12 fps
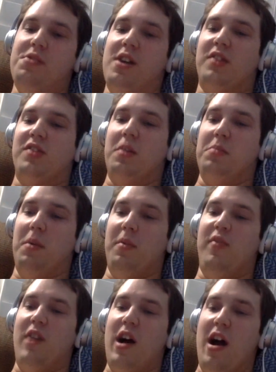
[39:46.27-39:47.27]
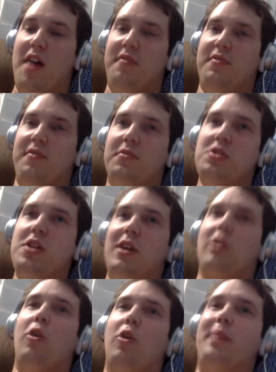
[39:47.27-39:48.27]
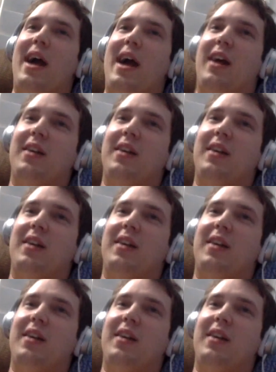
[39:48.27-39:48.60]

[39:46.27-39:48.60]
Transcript: next up, number 5, Nickelback.